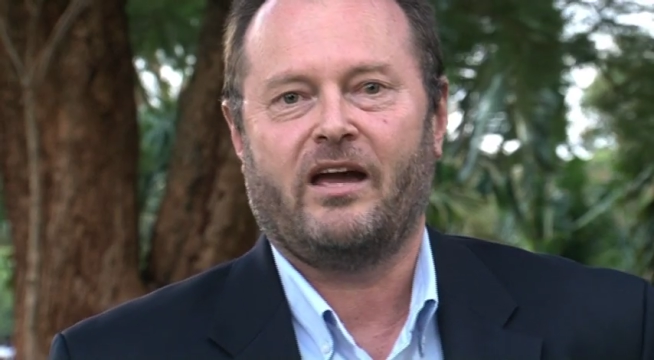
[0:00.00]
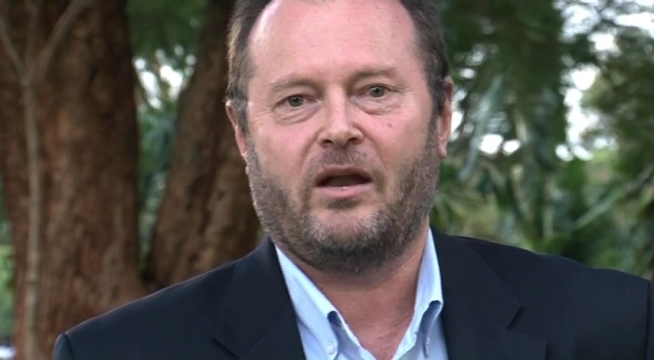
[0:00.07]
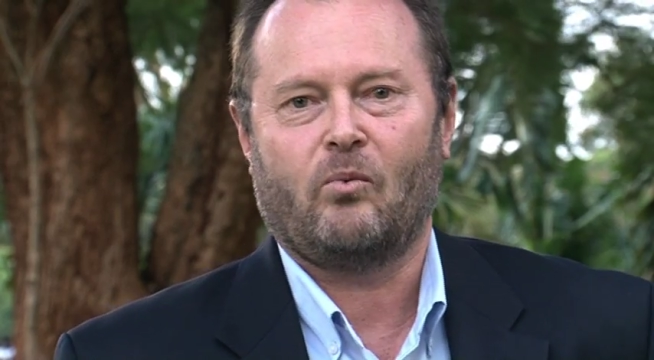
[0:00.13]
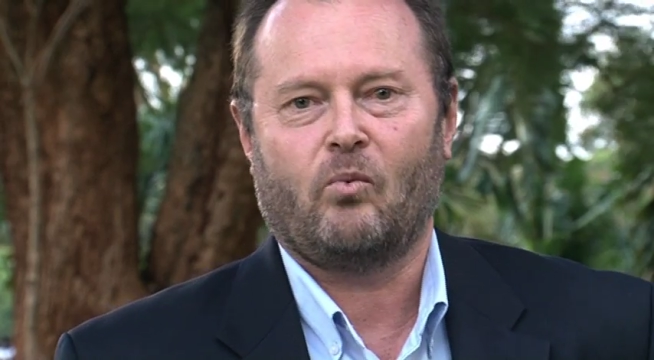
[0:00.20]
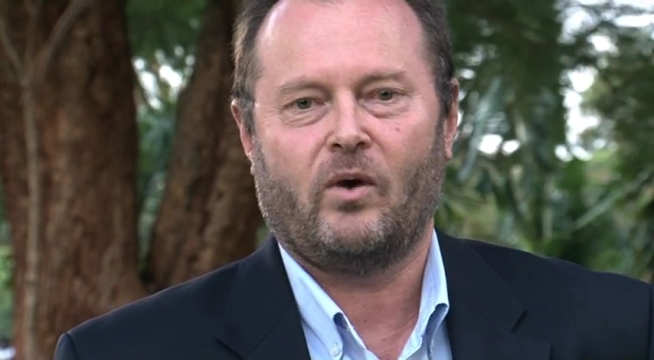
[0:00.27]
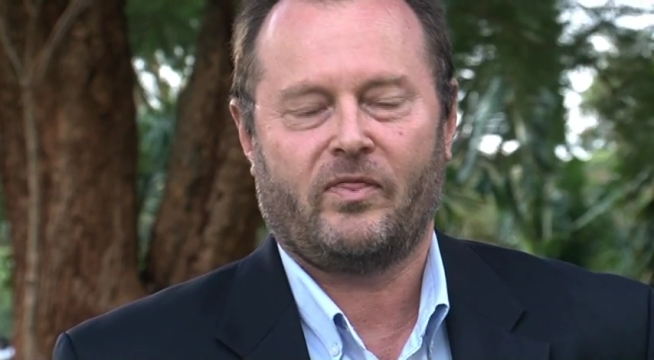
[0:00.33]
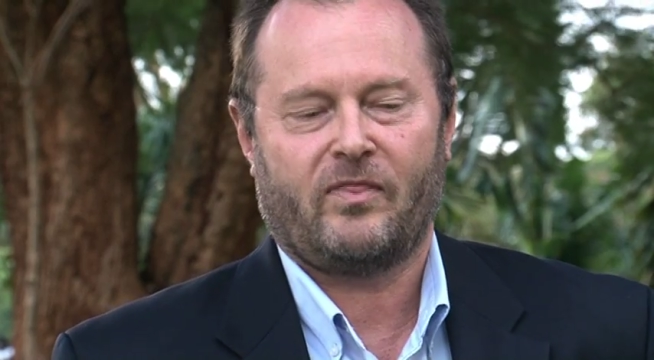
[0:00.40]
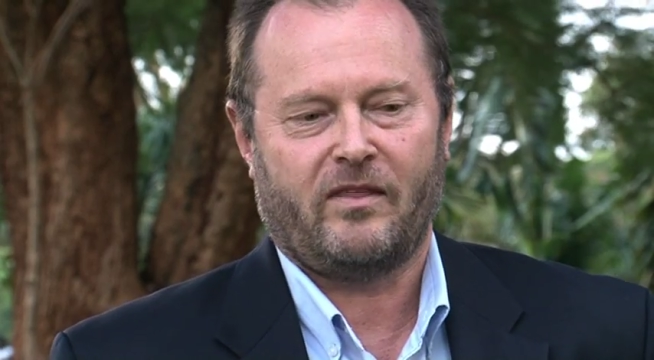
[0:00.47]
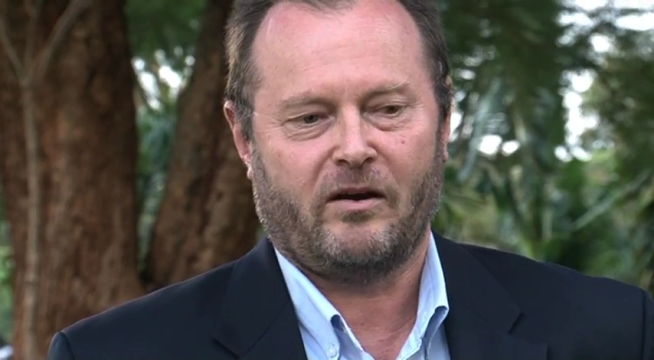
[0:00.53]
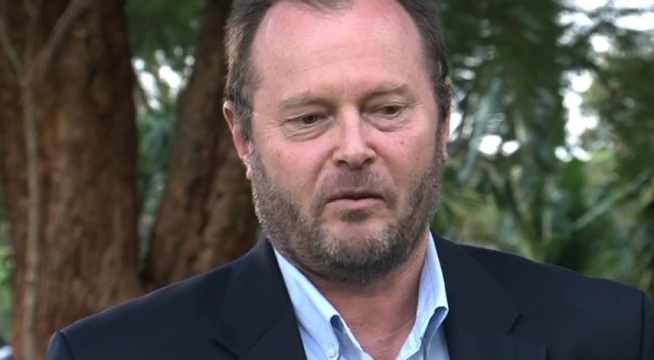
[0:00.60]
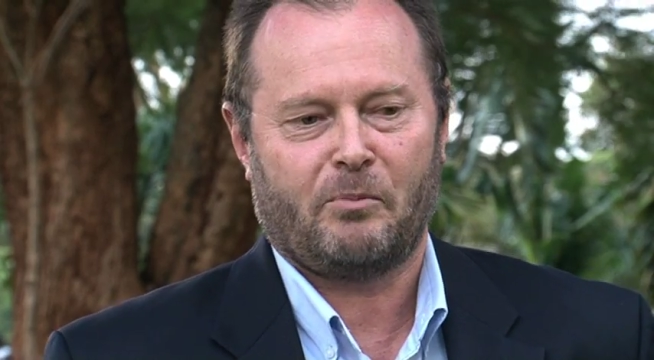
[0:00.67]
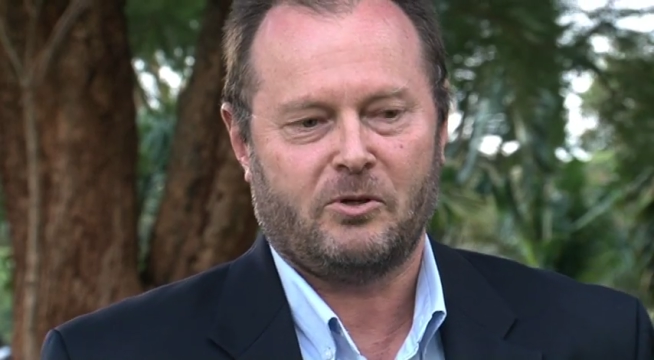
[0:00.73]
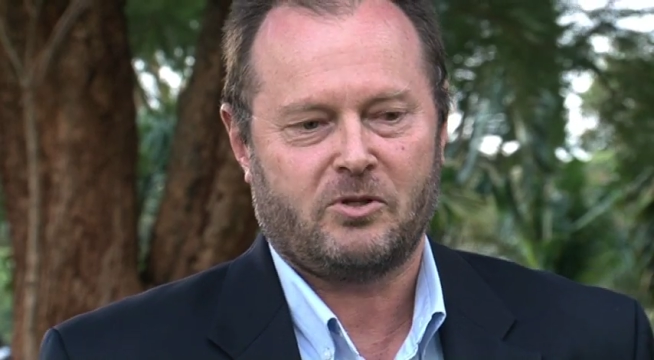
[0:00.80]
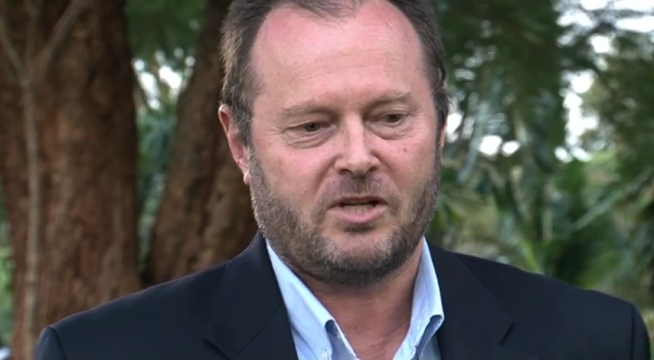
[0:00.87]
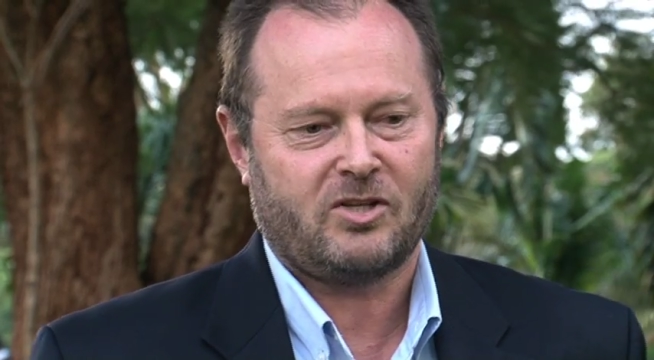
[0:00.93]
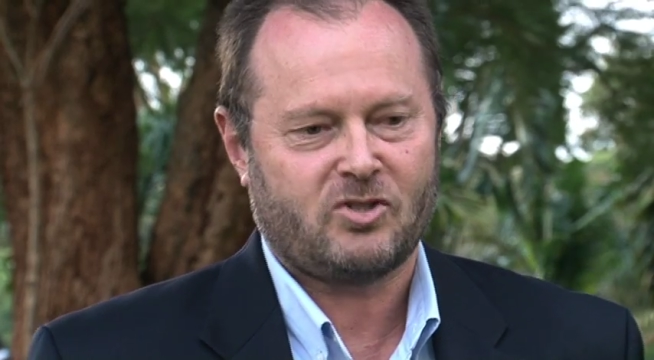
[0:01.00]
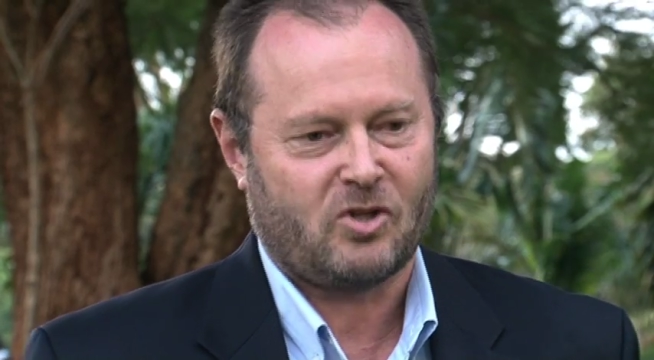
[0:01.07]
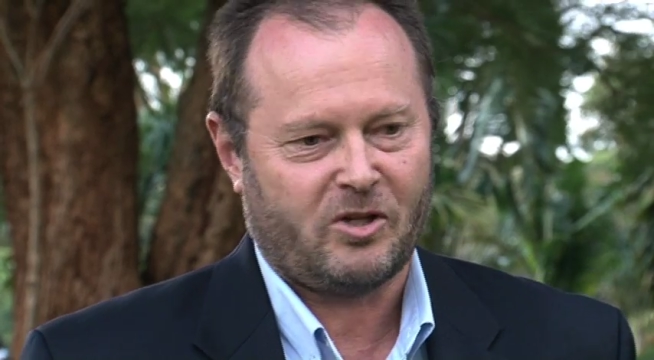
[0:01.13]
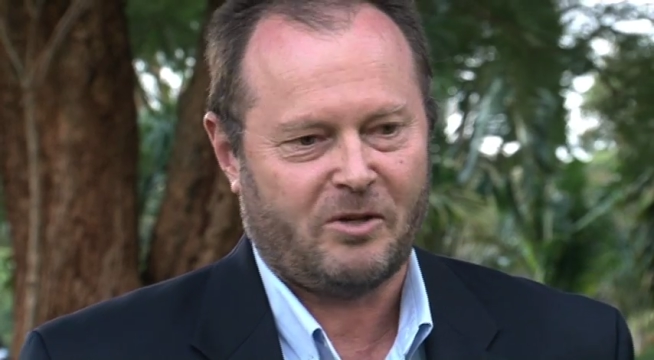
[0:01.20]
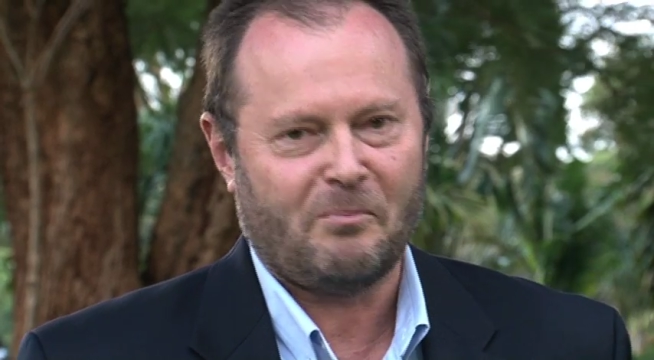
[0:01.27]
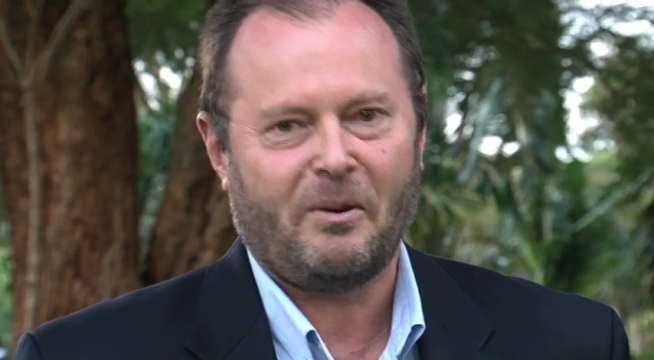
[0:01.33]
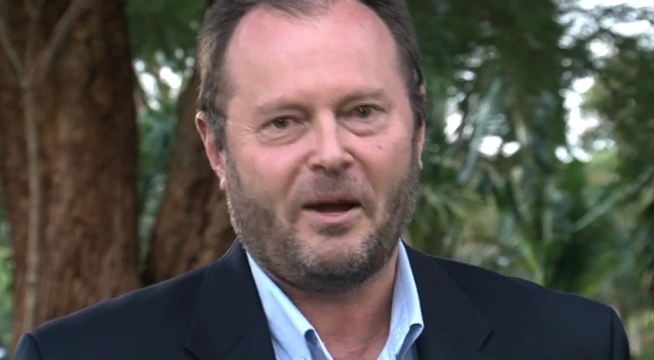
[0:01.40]
and what their
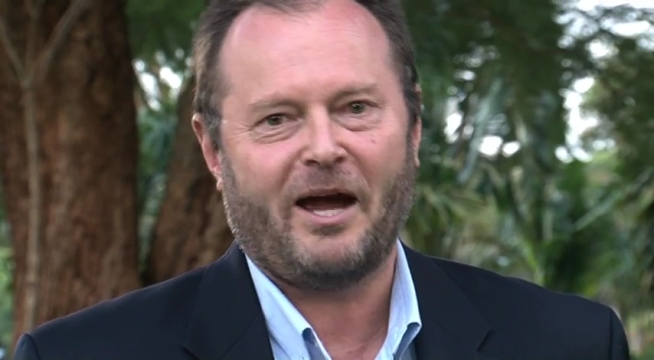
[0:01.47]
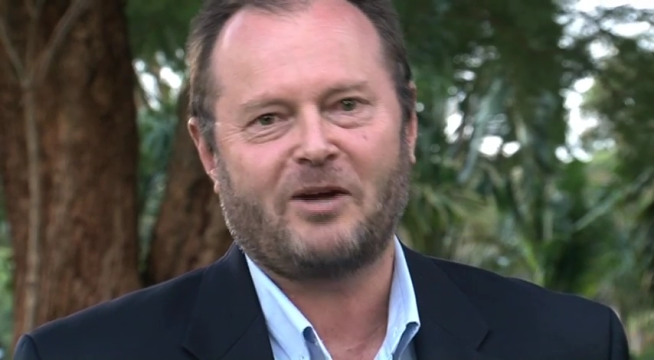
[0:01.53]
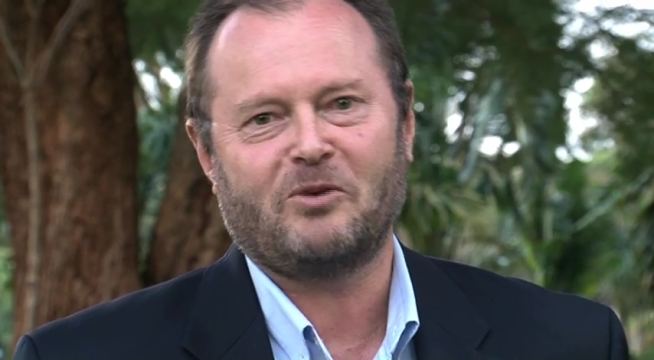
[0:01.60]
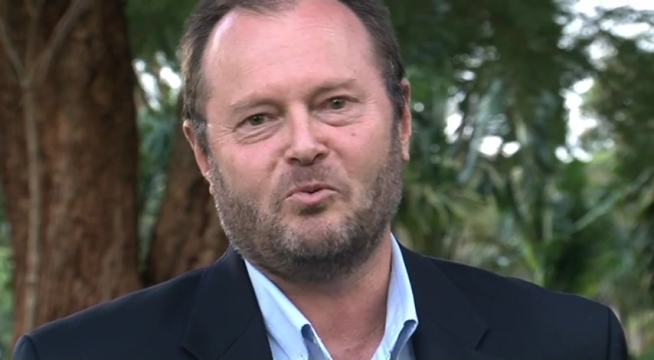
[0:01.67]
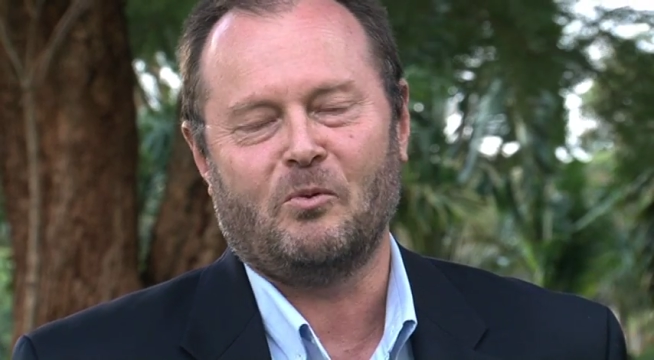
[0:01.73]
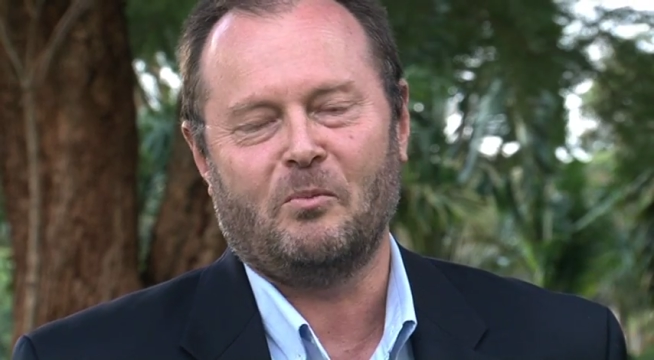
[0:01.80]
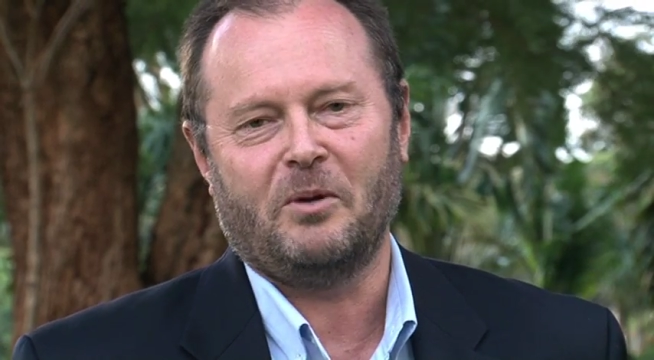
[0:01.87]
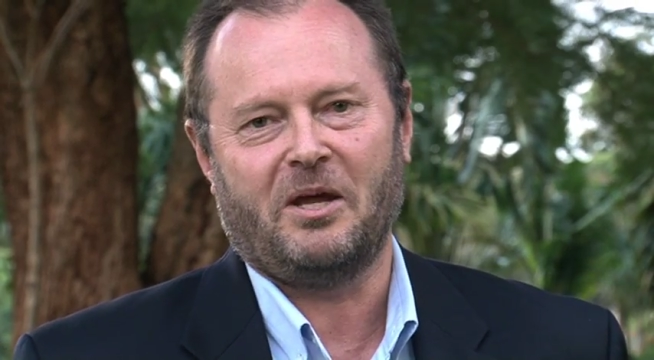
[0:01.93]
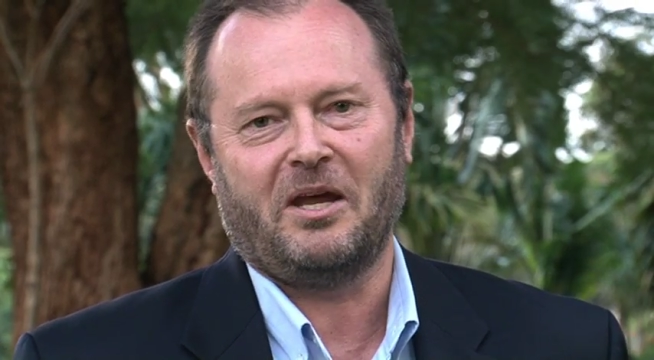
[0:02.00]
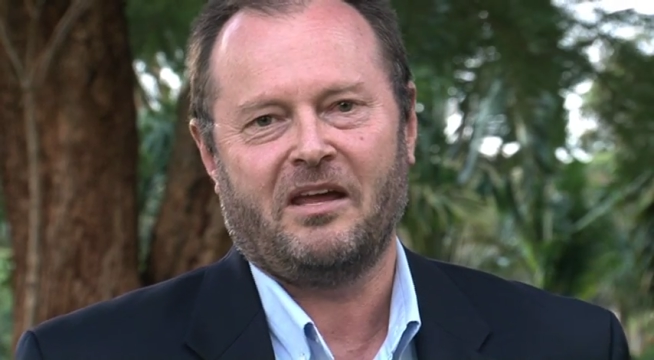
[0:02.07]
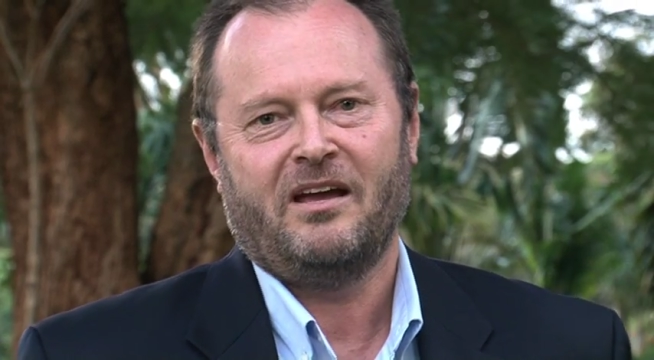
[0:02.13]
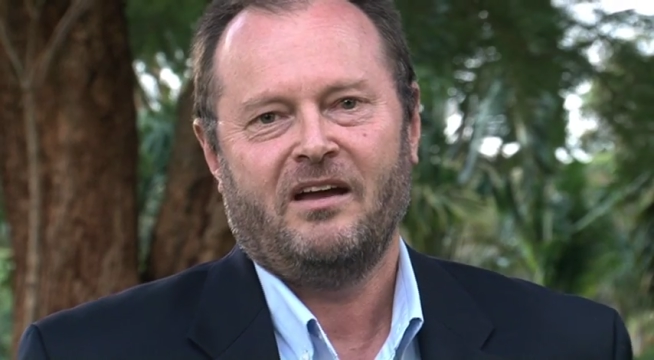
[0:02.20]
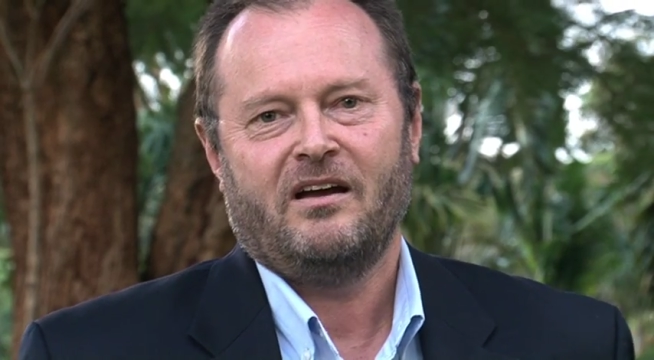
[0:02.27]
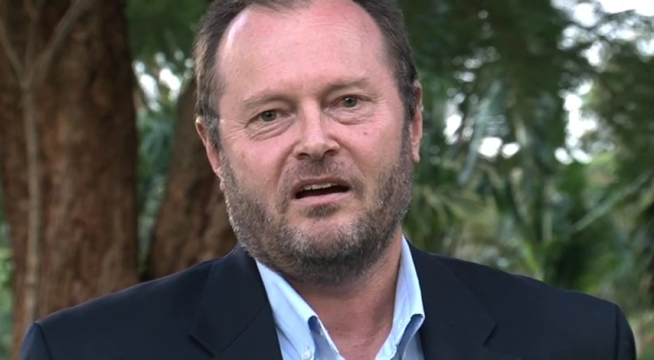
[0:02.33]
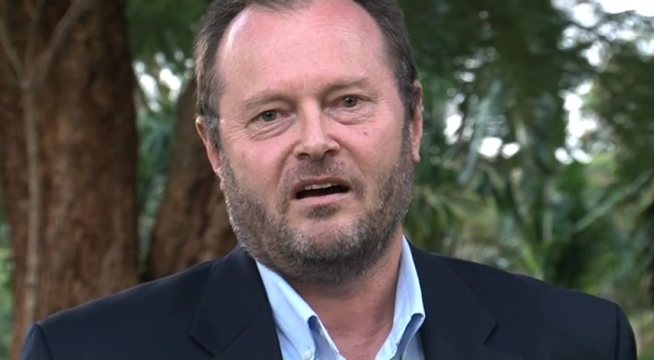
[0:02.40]
potential impact will be